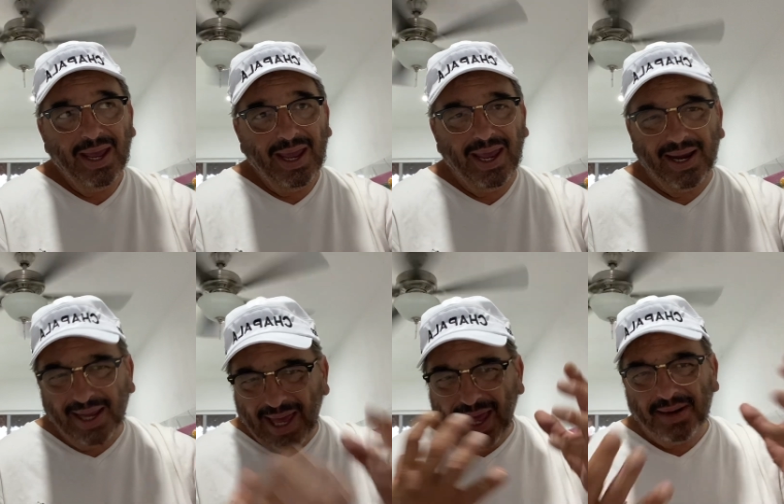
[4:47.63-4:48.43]
And
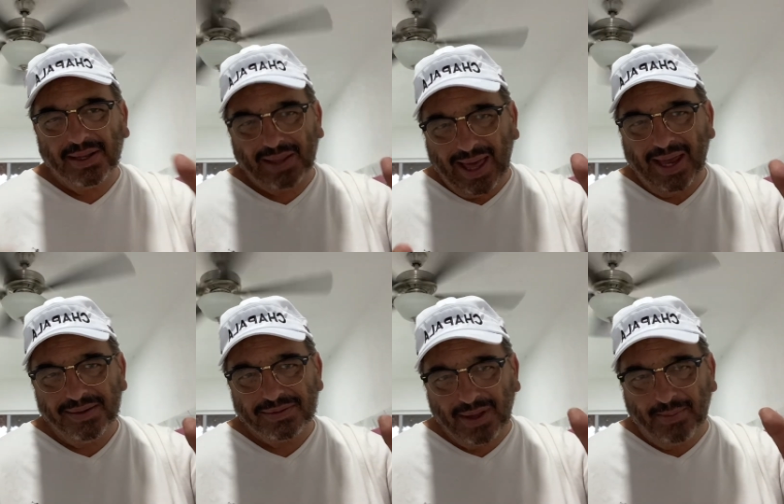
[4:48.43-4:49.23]
I got a
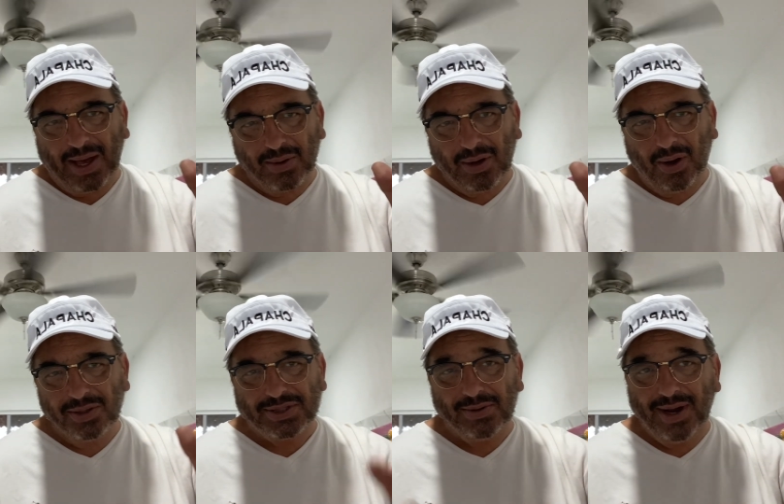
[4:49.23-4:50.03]
lot about
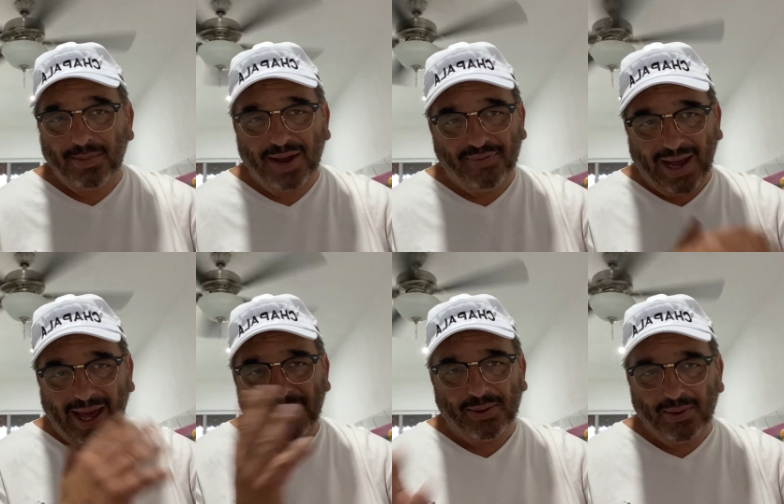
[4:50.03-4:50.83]
culture. Now, my
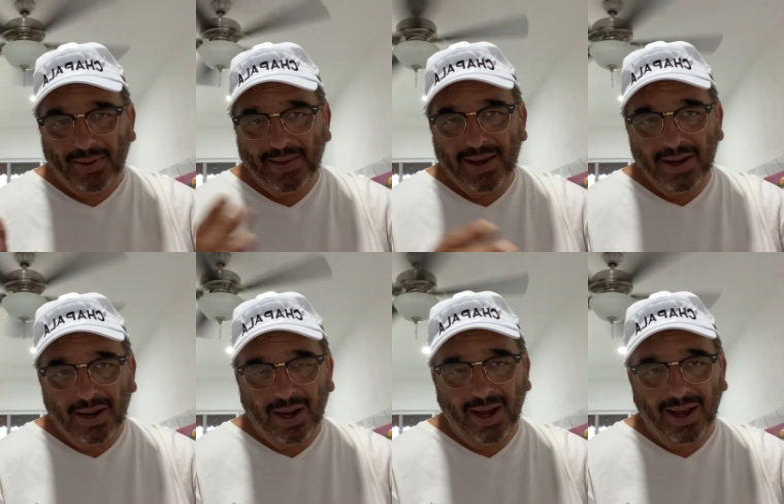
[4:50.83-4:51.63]
father,
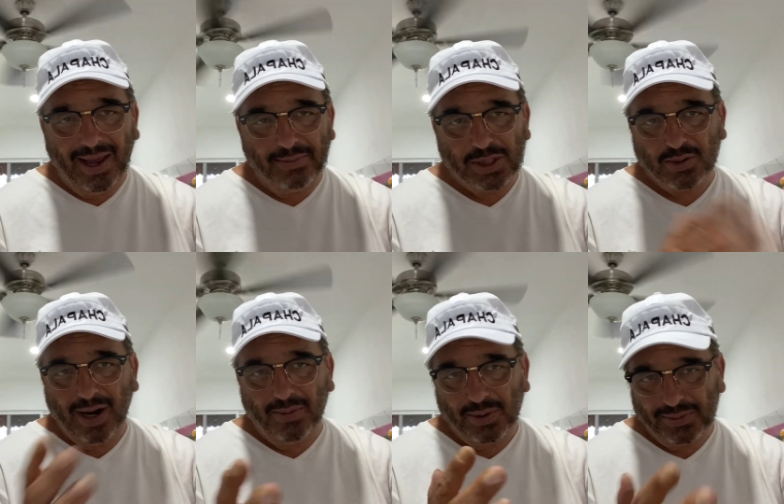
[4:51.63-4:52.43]
having
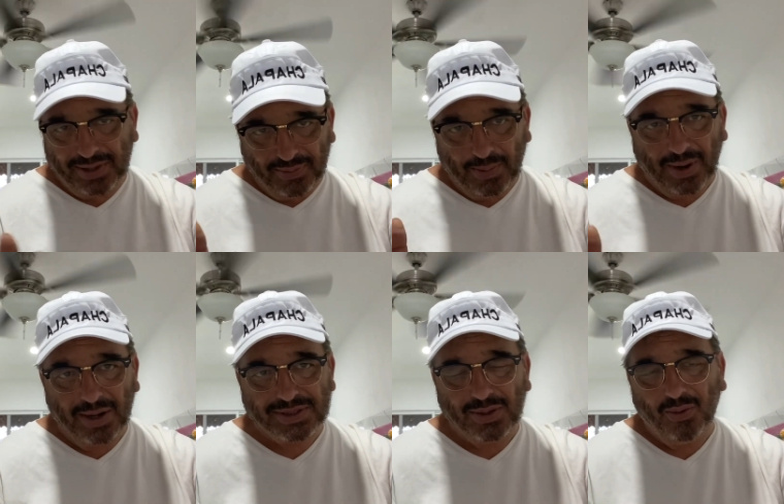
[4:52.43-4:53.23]
traveled different
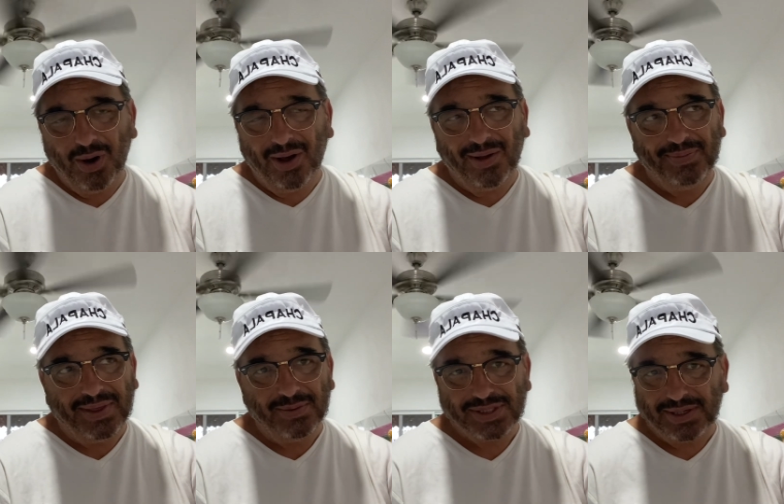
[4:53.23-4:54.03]
parts of the world,
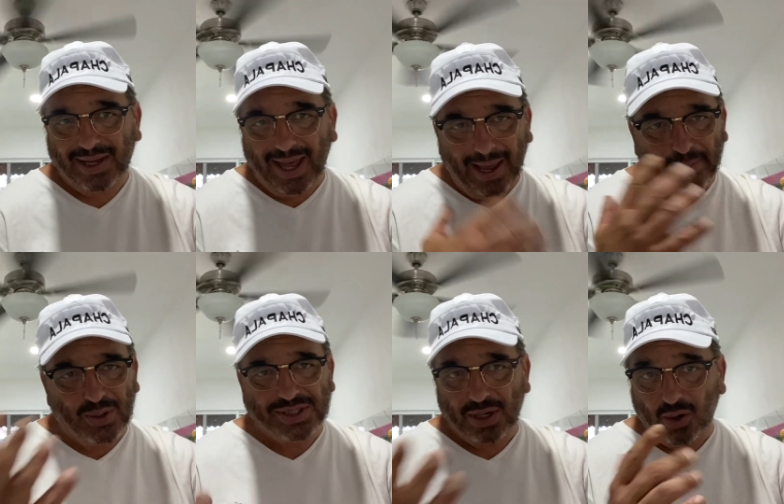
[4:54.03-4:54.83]
he was an
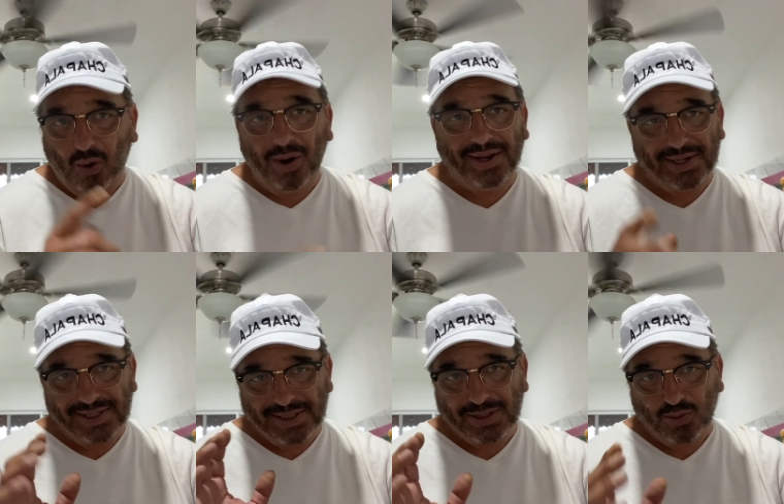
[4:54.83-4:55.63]
accomplished
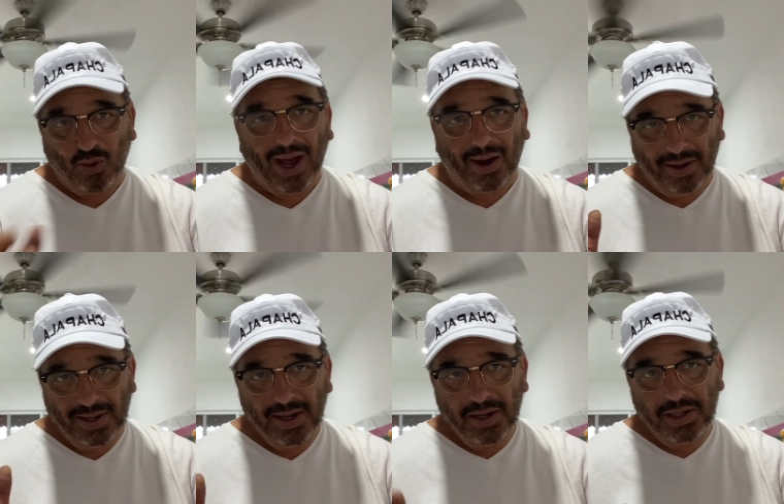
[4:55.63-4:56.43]
accordionist as well
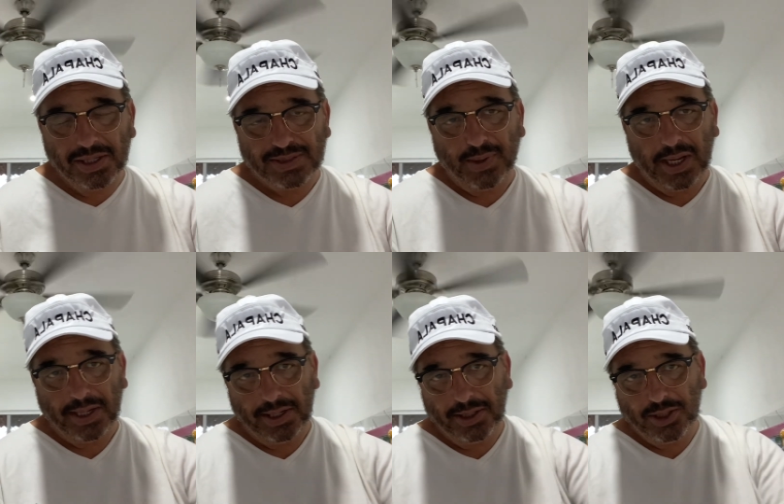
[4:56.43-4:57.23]
as being
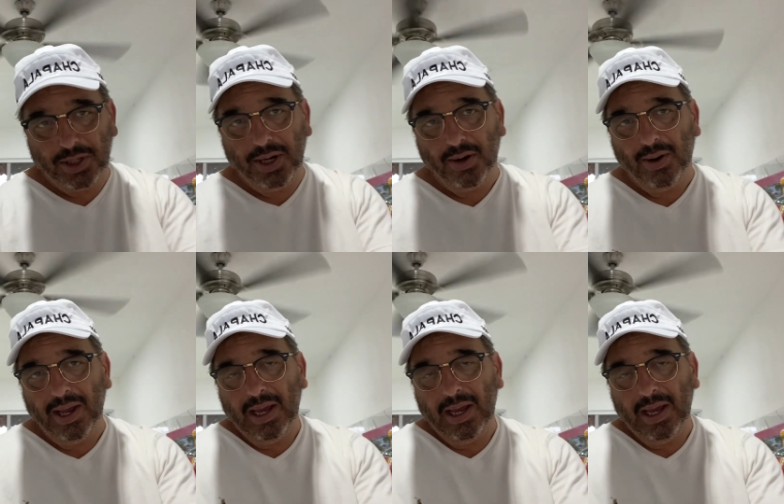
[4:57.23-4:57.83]
an engineer.